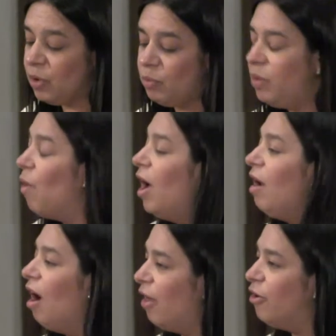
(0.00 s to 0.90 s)
We
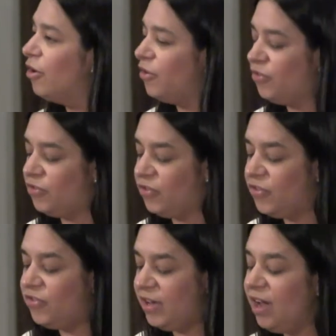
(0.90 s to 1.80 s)
want others
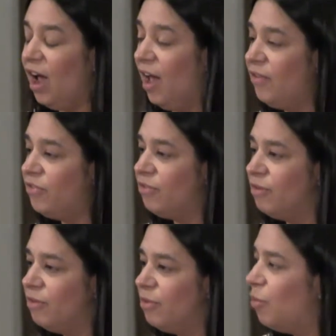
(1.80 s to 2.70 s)
to see us
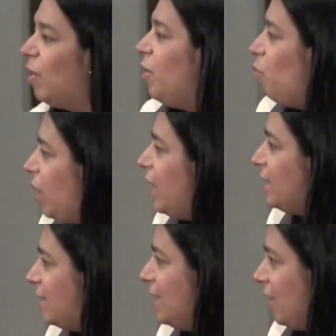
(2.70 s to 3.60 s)
the way we
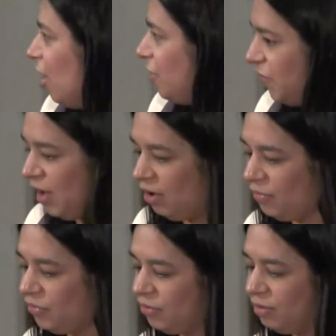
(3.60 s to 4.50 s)
see
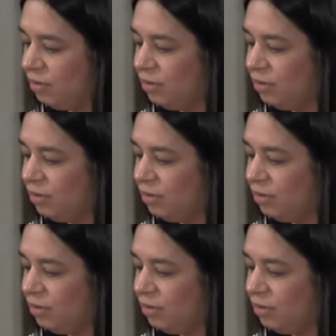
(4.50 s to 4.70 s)
ourselves.